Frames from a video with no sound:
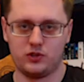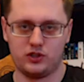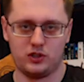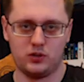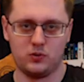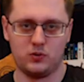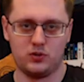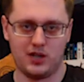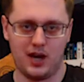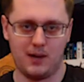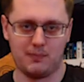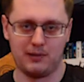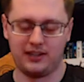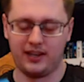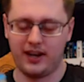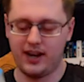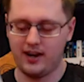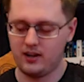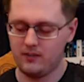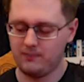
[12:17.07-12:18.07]
to
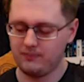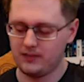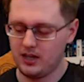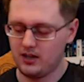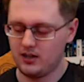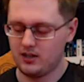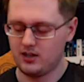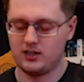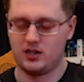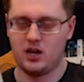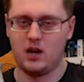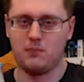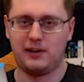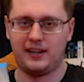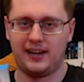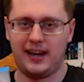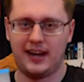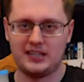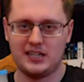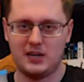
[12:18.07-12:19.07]
Zombieland,
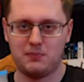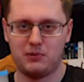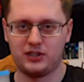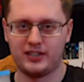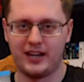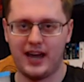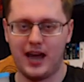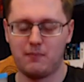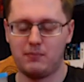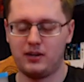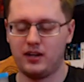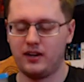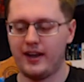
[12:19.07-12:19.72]
Zombieland Double Tap.